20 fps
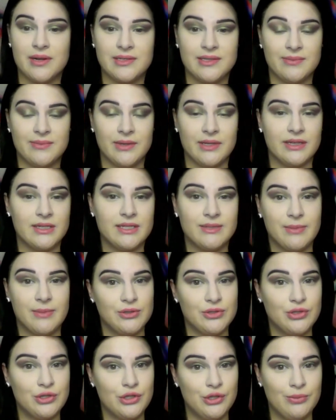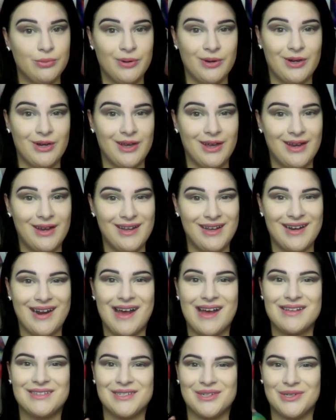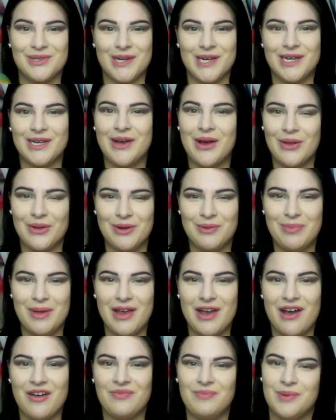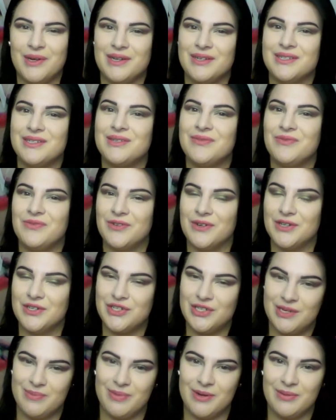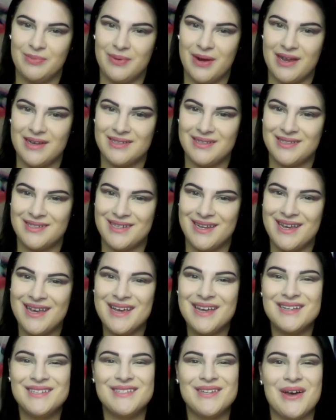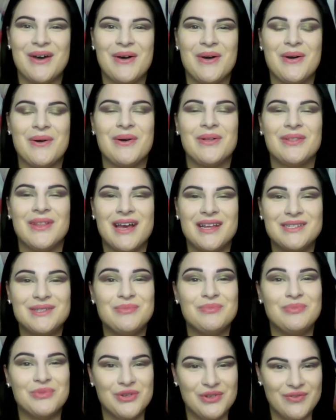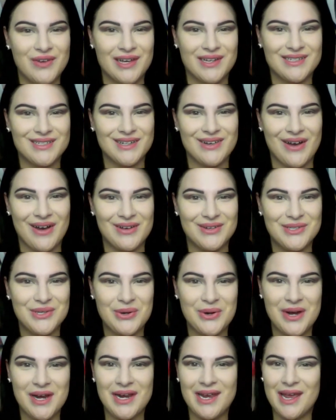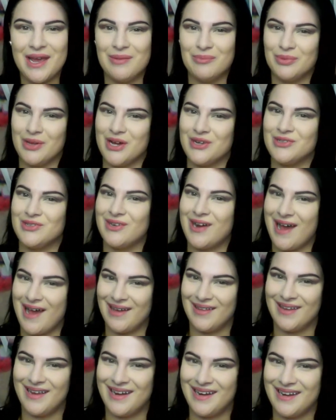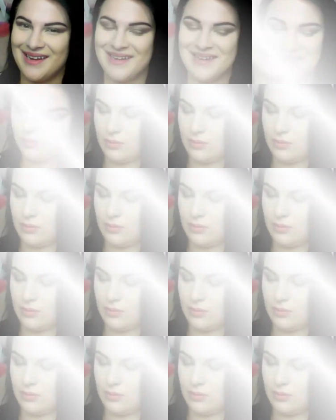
something that smells super good and has a great color payoff but is for a cheaper price. So let's move into contouring and blush and highlighting.